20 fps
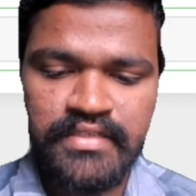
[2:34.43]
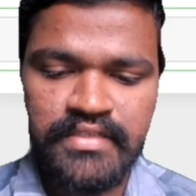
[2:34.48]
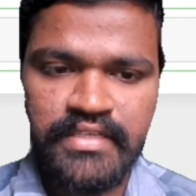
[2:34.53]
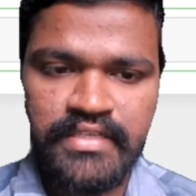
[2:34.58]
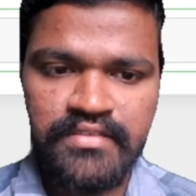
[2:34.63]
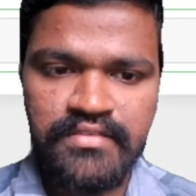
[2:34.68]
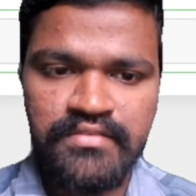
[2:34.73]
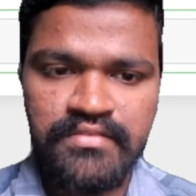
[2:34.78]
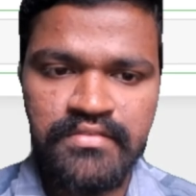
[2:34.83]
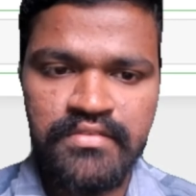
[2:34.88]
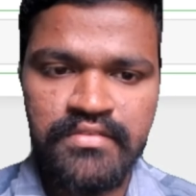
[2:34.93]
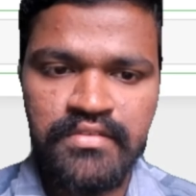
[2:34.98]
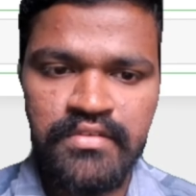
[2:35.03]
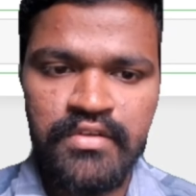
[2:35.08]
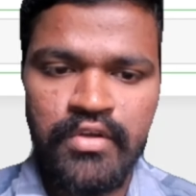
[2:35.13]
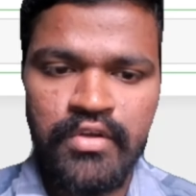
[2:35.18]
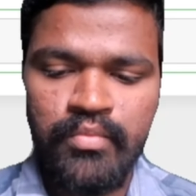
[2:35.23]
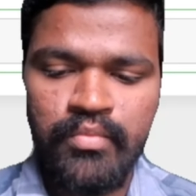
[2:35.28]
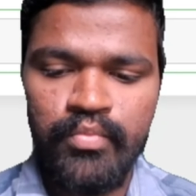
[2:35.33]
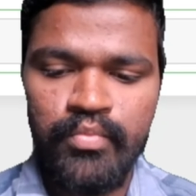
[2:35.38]
In
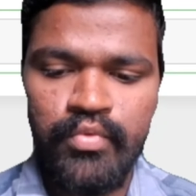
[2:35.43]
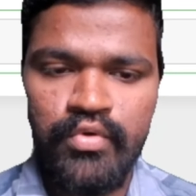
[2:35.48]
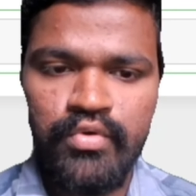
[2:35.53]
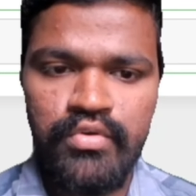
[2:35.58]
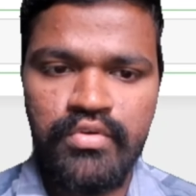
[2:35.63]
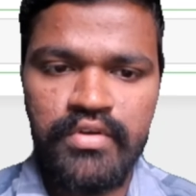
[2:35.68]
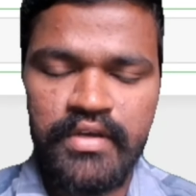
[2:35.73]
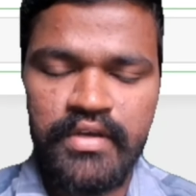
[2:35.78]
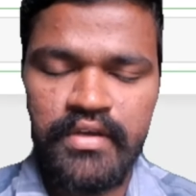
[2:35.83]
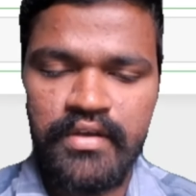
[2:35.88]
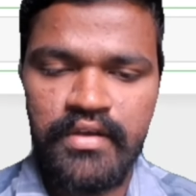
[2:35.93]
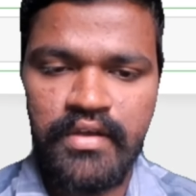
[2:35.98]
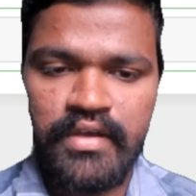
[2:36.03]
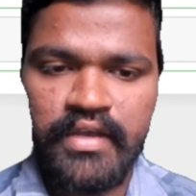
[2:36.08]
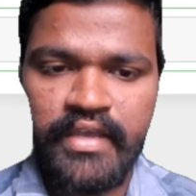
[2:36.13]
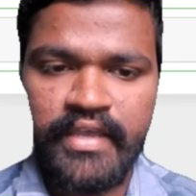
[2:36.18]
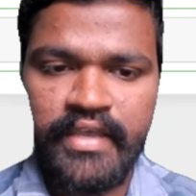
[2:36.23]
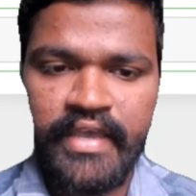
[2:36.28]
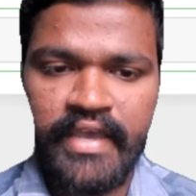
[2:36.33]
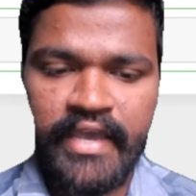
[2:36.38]
put,
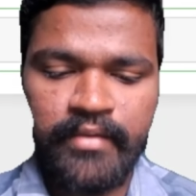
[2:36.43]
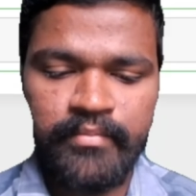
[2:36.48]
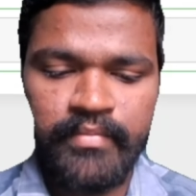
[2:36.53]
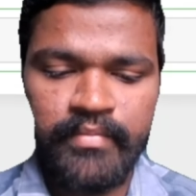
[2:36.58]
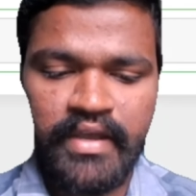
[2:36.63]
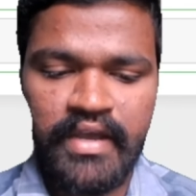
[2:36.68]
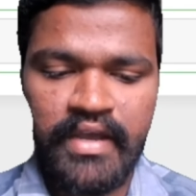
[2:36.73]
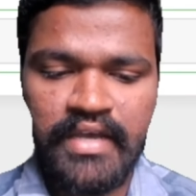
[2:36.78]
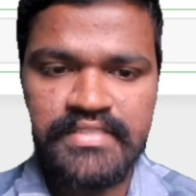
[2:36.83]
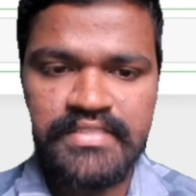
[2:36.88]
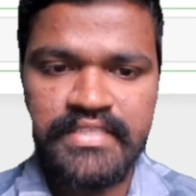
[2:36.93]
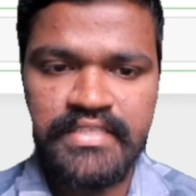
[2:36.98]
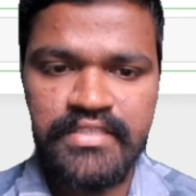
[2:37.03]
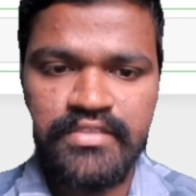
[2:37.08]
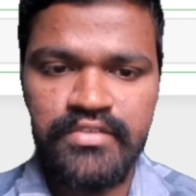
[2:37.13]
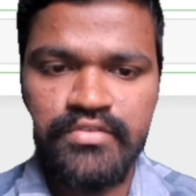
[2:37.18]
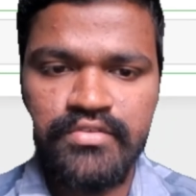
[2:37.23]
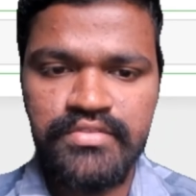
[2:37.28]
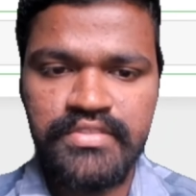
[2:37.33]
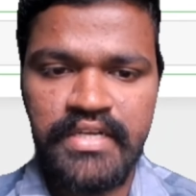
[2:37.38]
I am
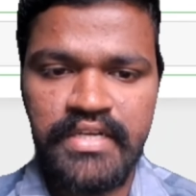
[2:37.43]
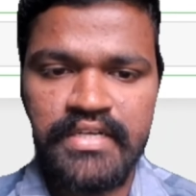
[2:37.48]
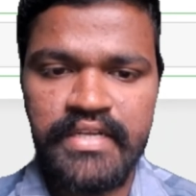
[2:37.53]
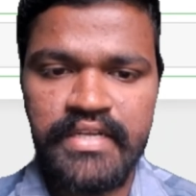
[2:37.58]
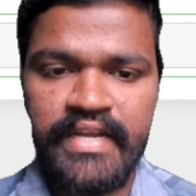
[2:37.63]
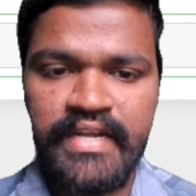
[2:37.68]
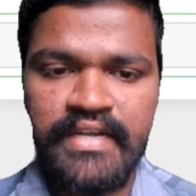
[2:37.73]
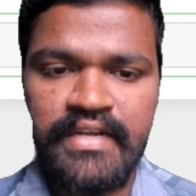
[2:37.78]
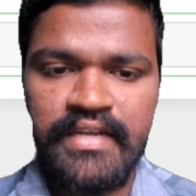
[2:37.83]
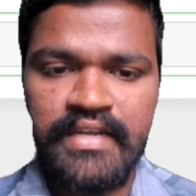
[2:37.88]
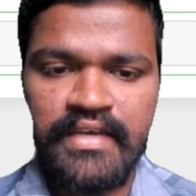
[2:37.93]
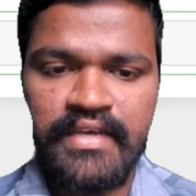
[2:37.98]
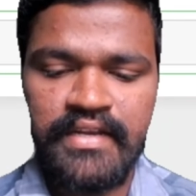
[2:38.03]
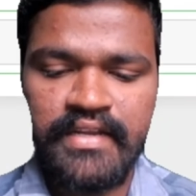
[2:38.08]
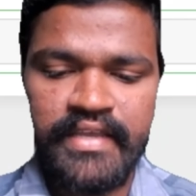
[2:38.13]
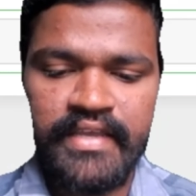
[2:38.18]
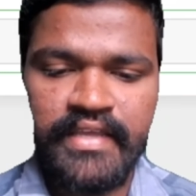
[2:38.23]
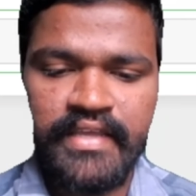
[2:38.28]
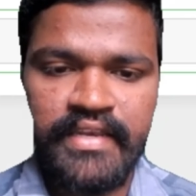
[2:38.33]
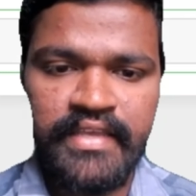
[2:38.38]
asking user
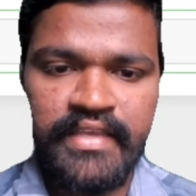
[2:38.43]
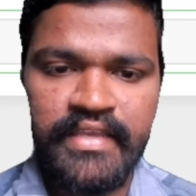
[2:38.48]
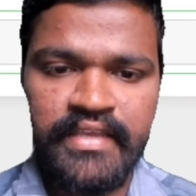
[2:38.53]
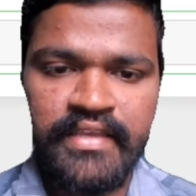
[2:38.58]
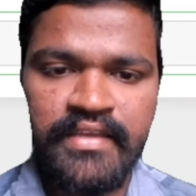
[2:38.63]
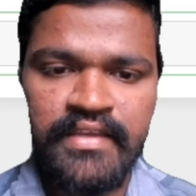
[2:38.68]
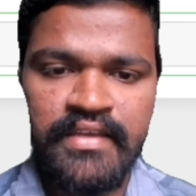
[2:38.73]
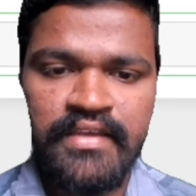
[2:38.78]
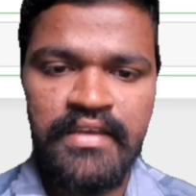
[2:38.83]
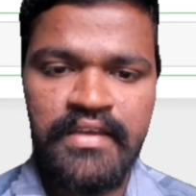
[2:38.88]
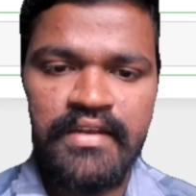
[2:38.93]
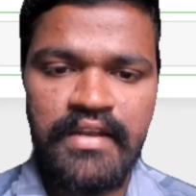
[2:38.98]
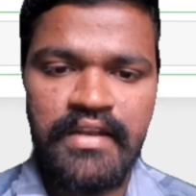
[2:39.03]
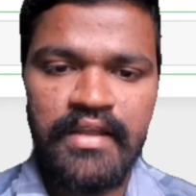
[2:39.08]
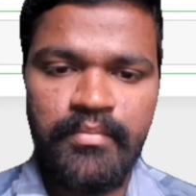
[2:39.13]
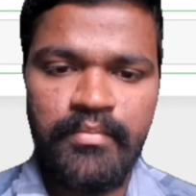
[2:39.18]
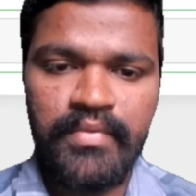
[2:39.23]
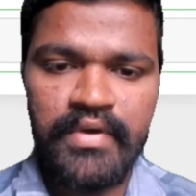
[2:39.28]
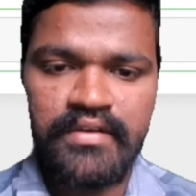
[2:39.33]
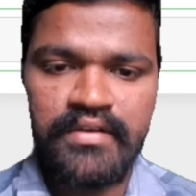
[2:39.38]
enter any
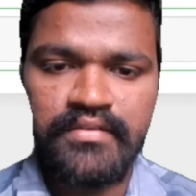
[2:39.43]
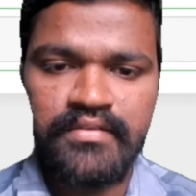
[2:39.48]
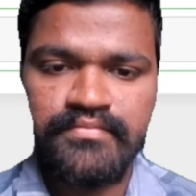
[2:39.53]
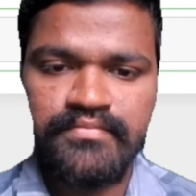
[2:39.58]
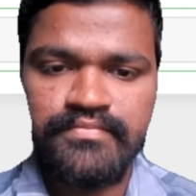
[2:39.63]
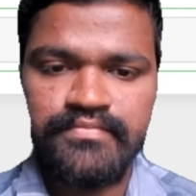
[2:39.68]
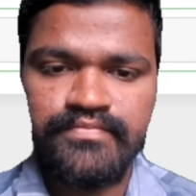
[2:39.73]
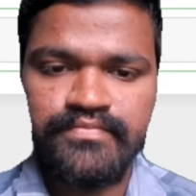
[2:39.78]
number.